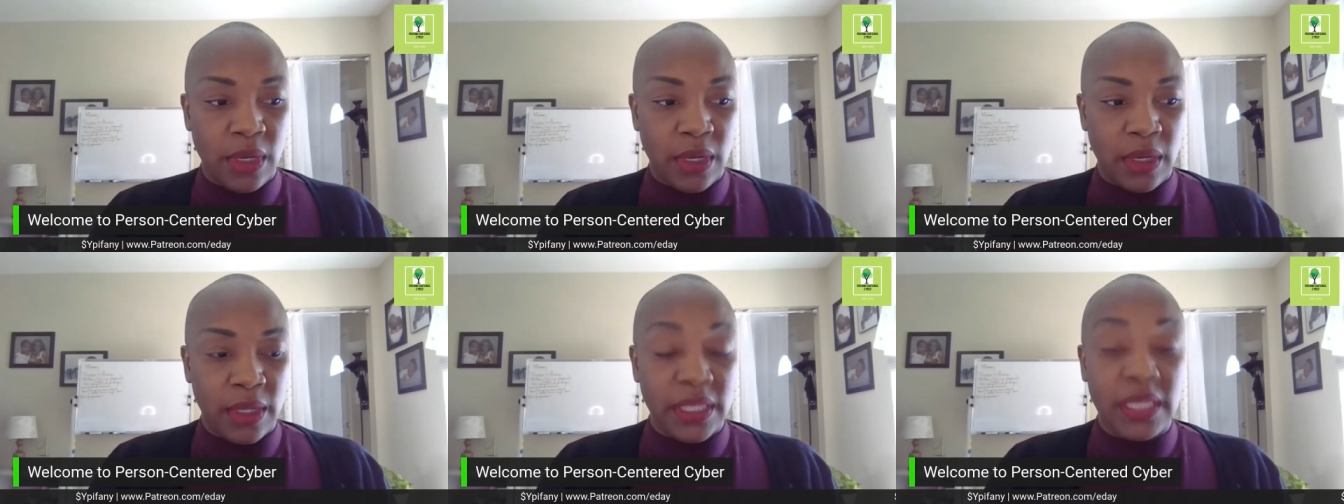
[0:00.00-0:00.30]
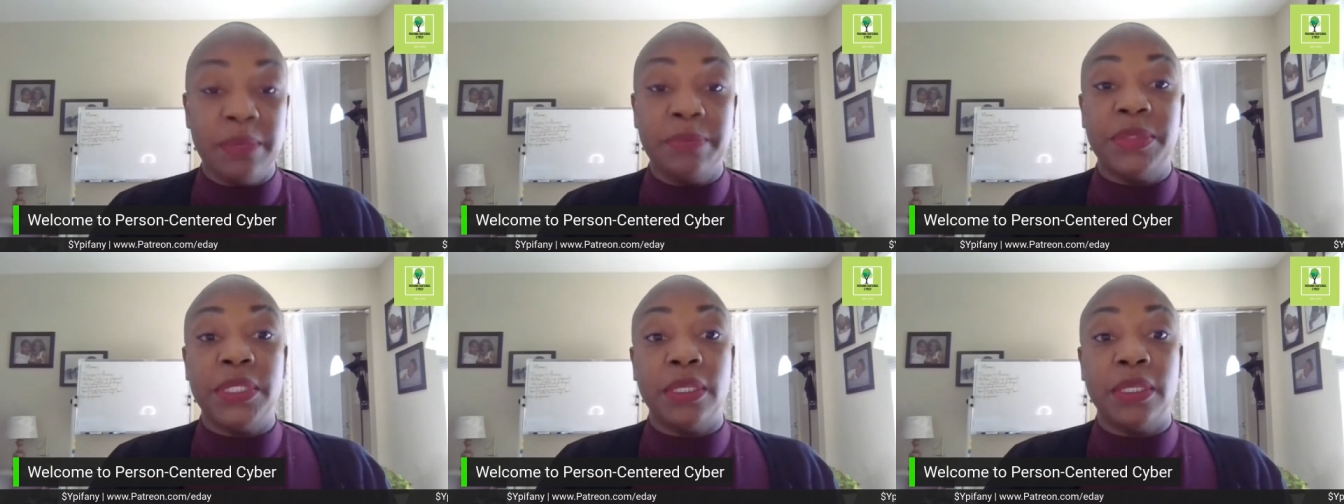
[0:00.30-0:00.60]
uh,
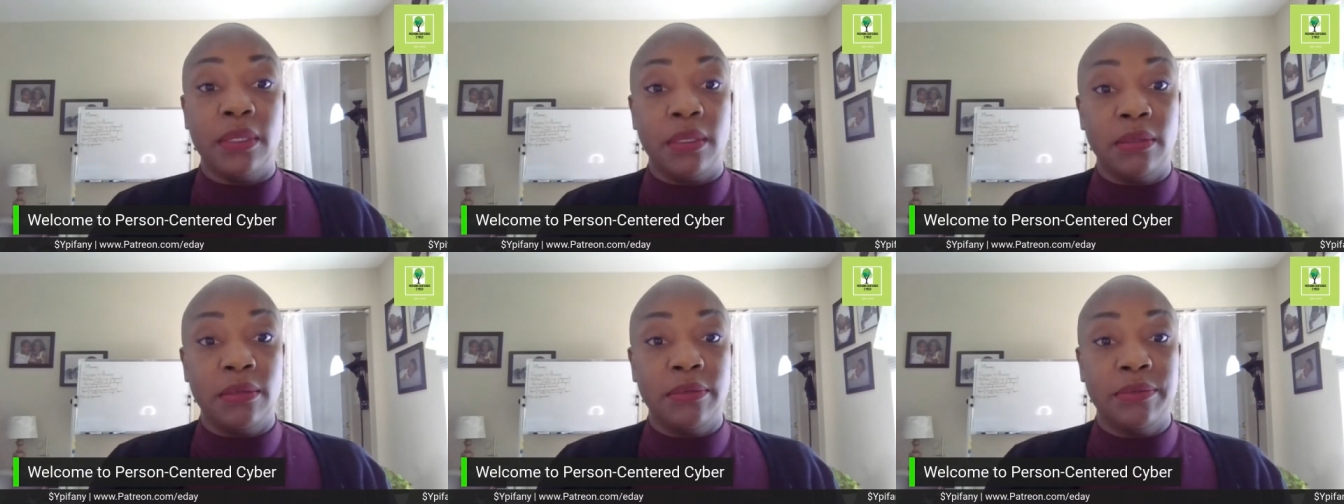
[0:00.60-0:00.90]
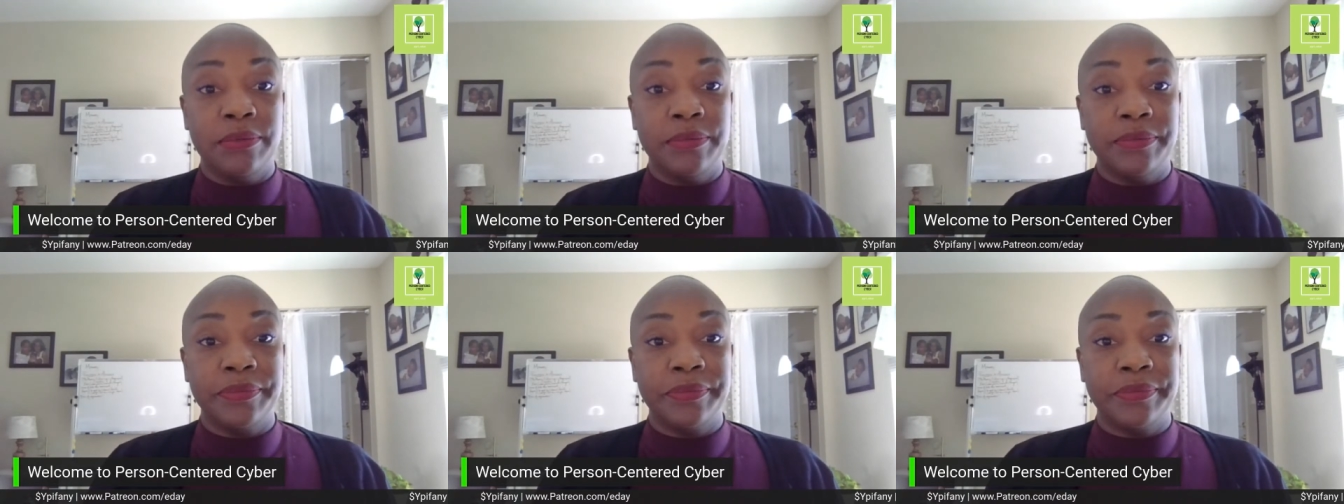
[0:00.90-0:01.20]
empty.
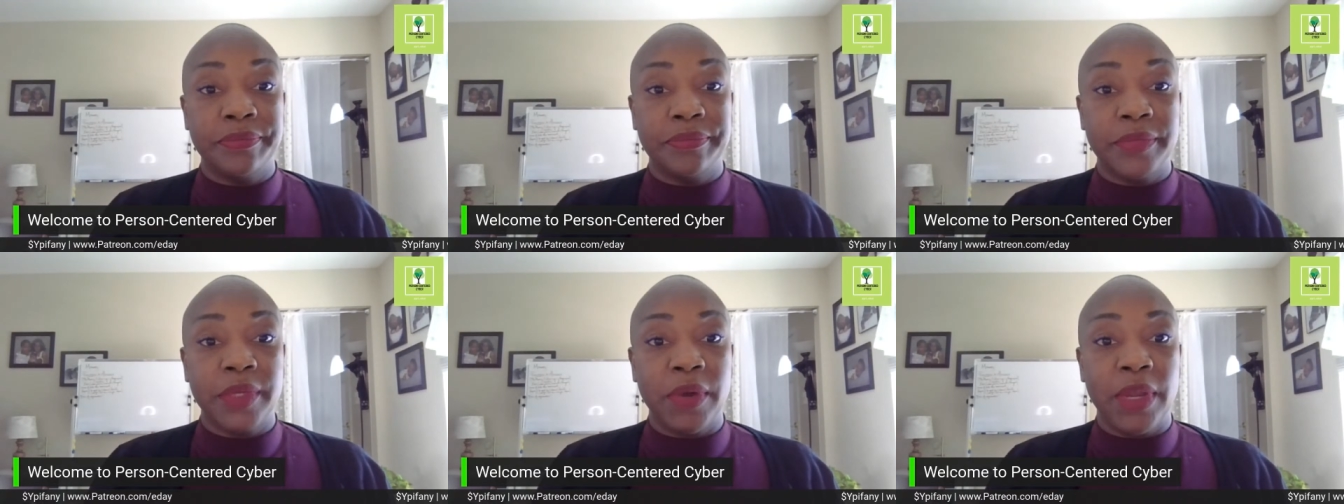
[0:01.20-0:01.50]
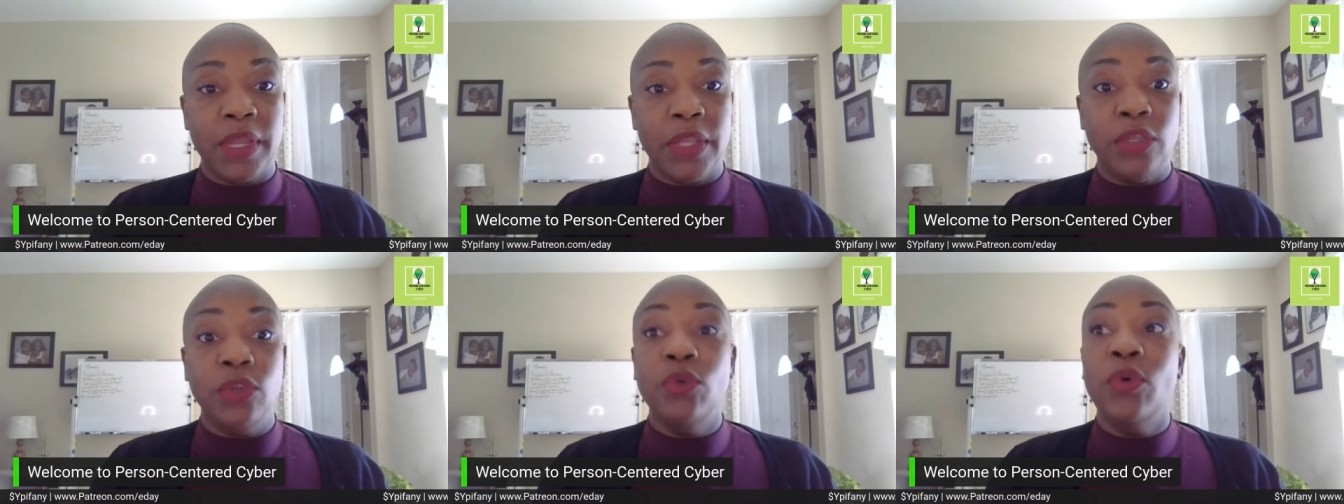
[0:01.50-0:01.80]
All
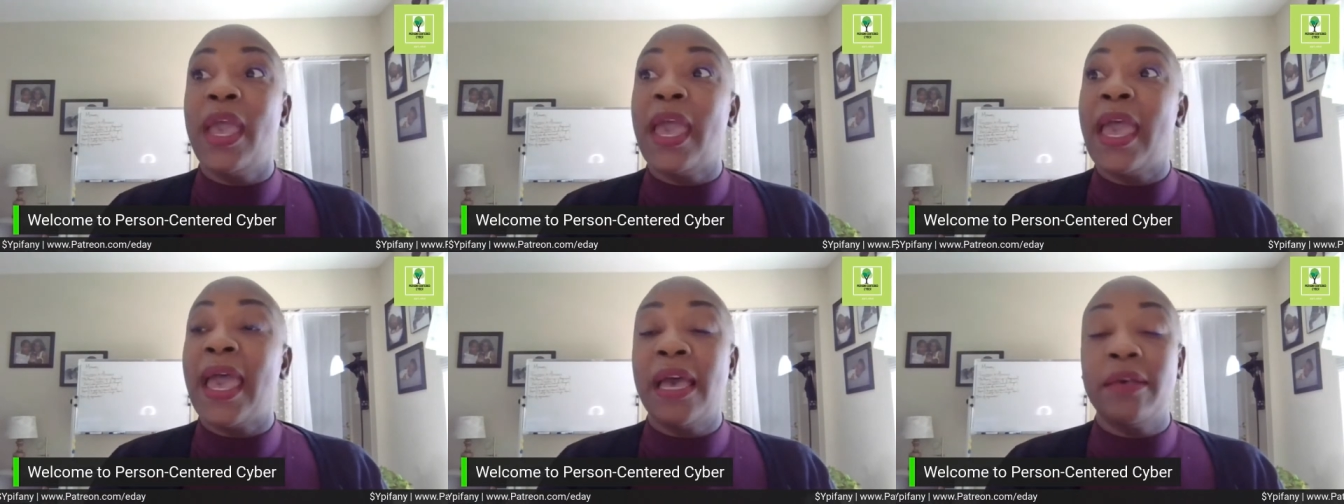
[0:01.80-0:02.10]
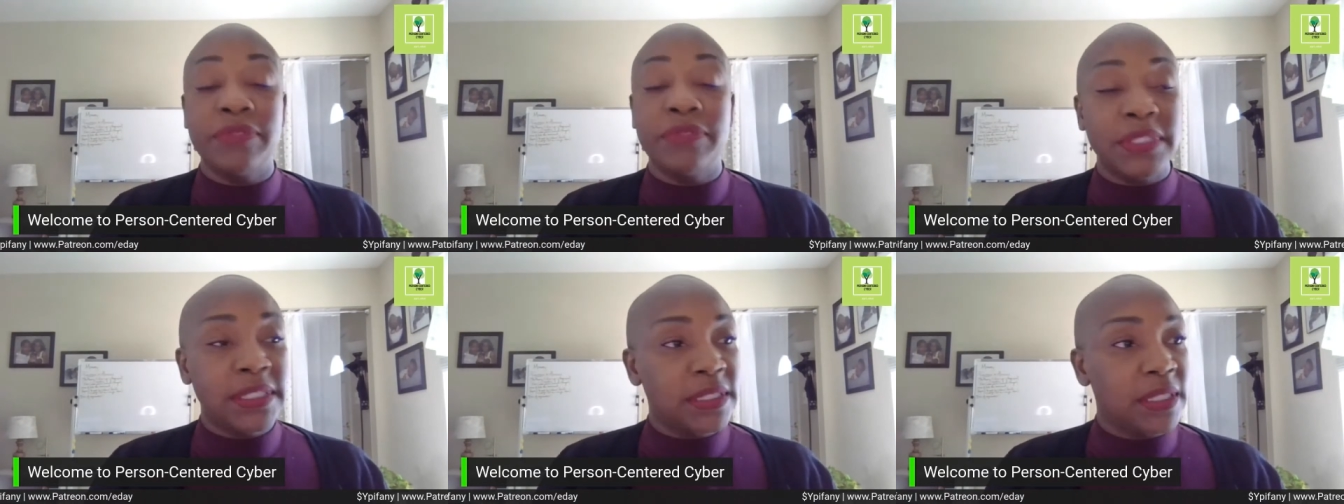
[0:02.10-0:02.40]
right, you
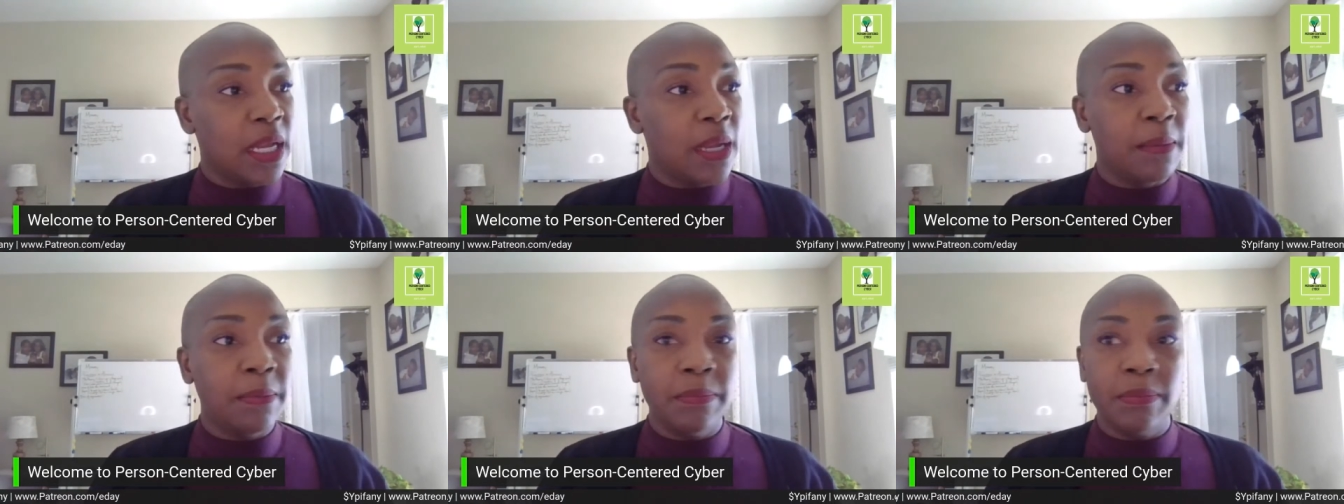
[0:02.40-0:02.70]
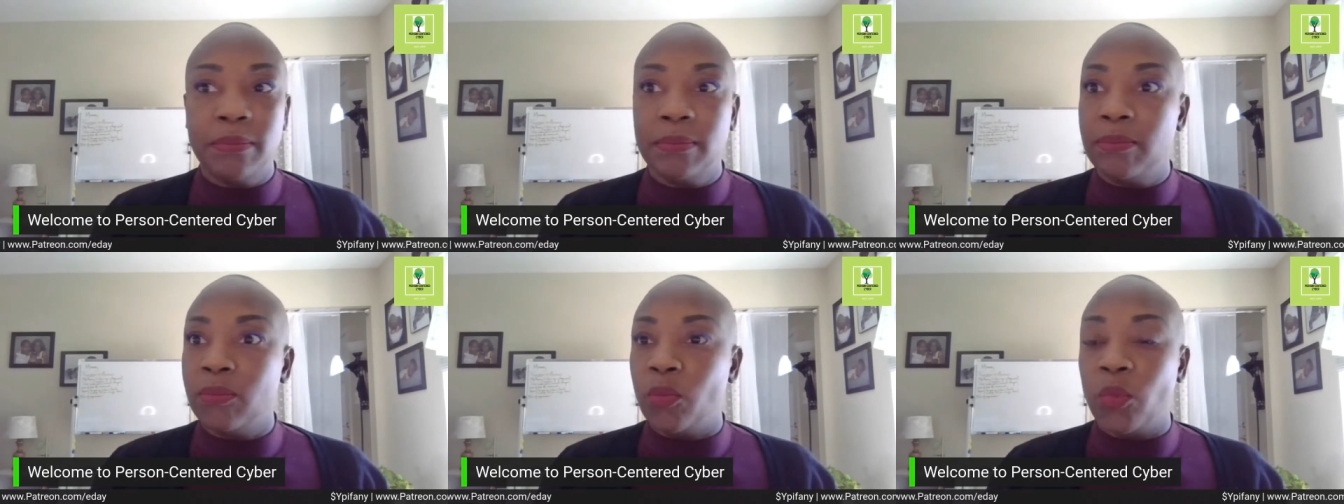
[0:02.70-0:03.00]
have
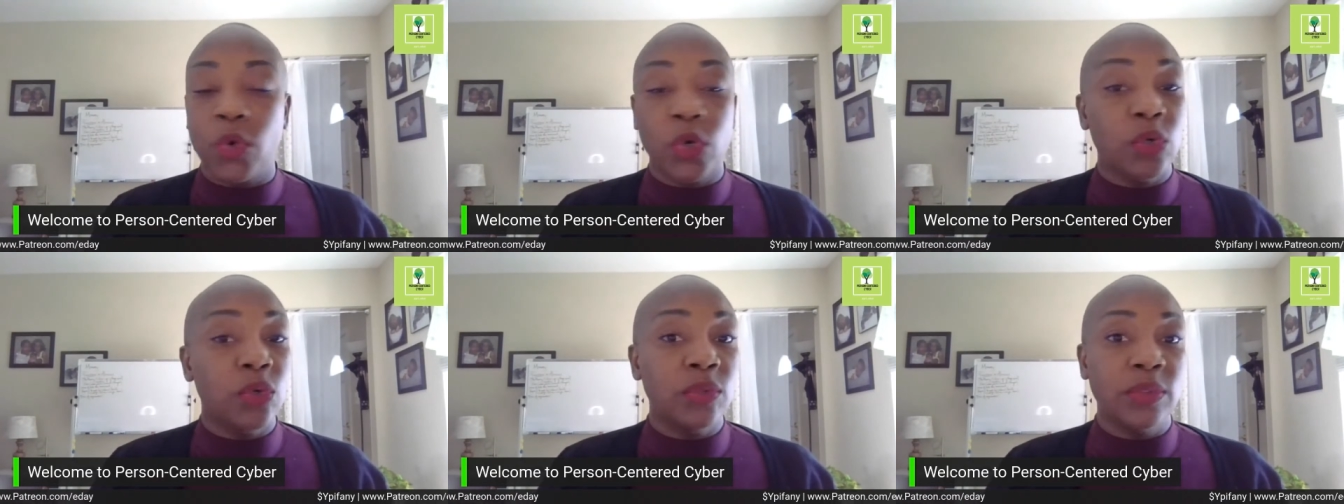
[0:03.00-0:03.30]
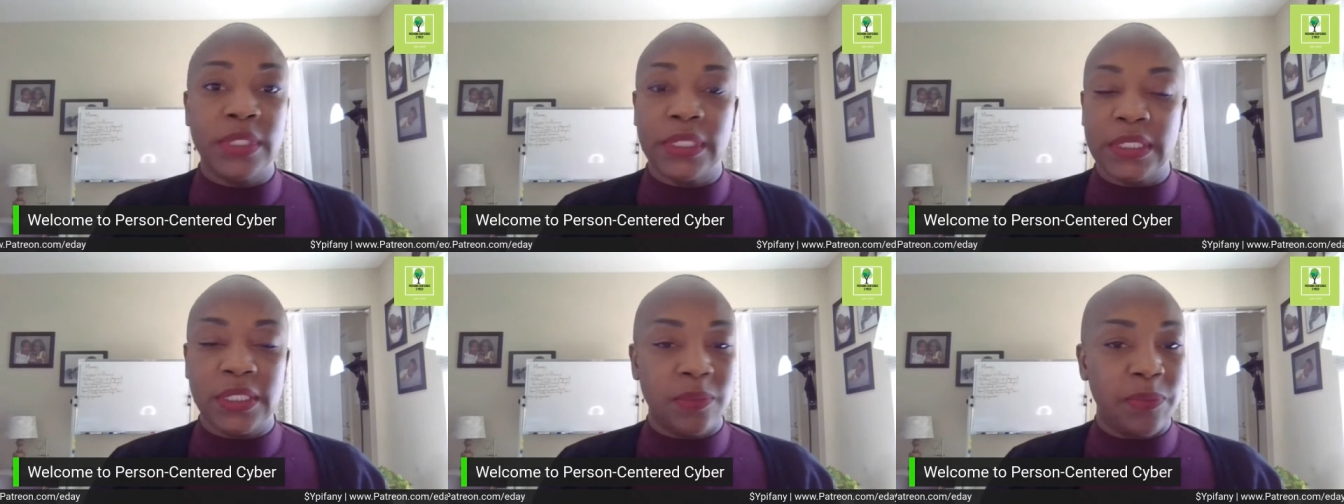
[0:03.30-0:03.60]
some
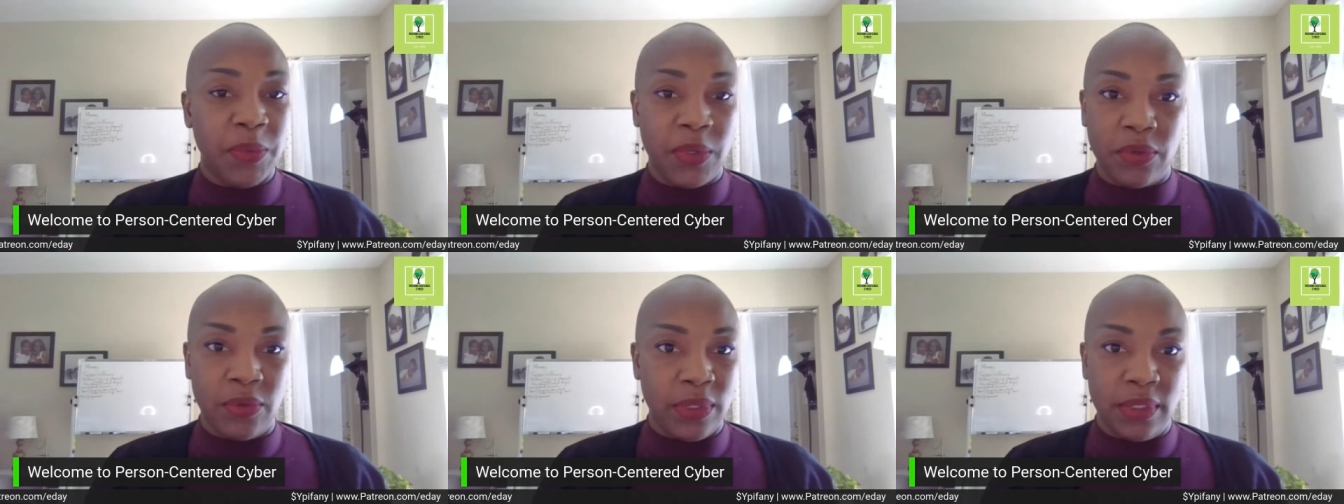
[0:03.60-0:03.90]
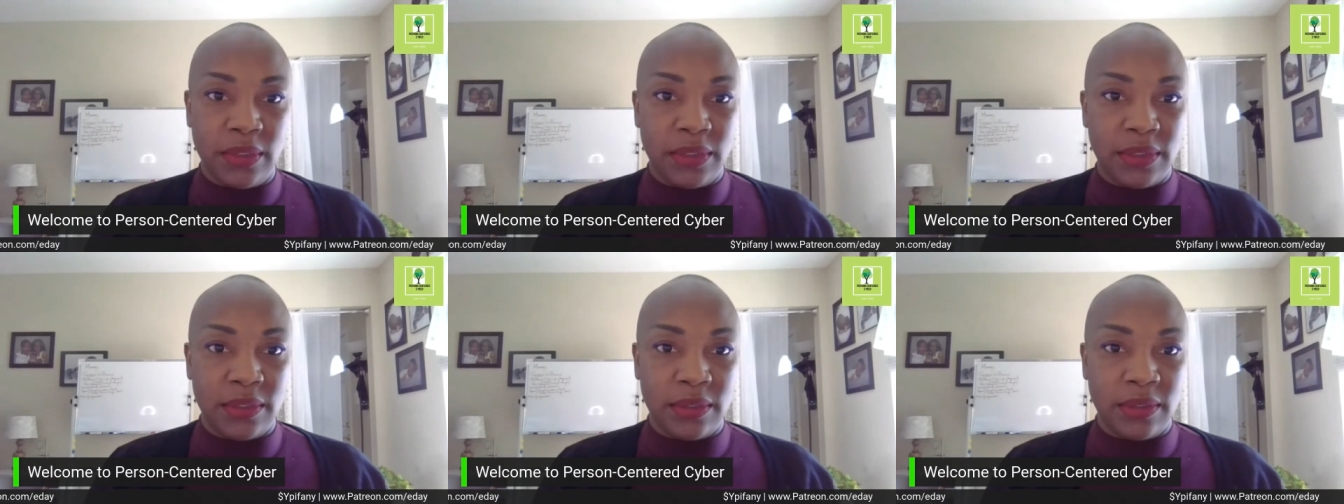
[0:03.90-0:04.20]
world
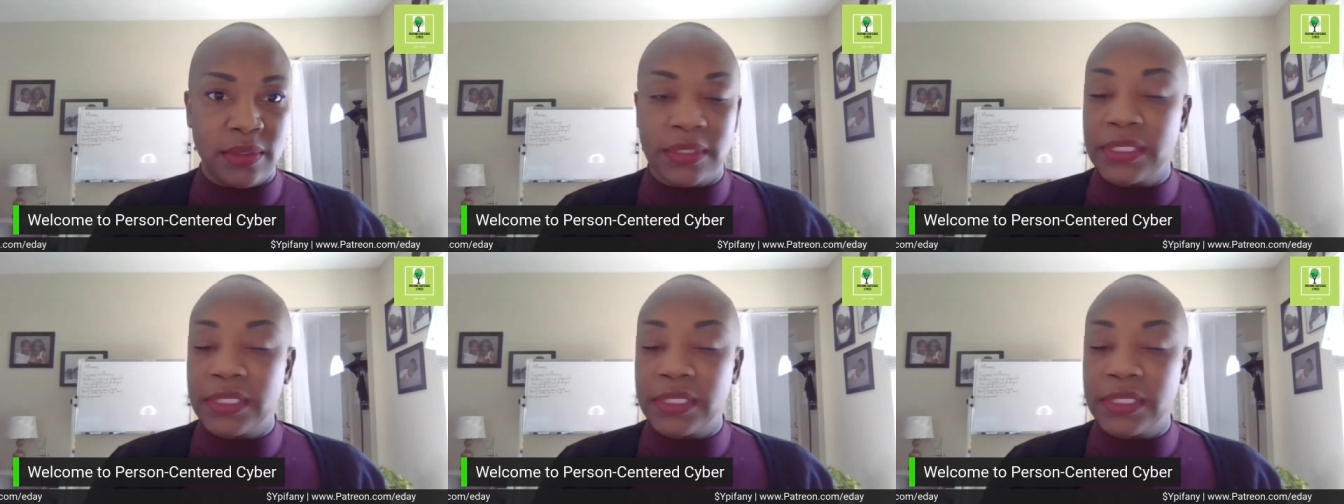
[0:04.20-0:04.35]
experience.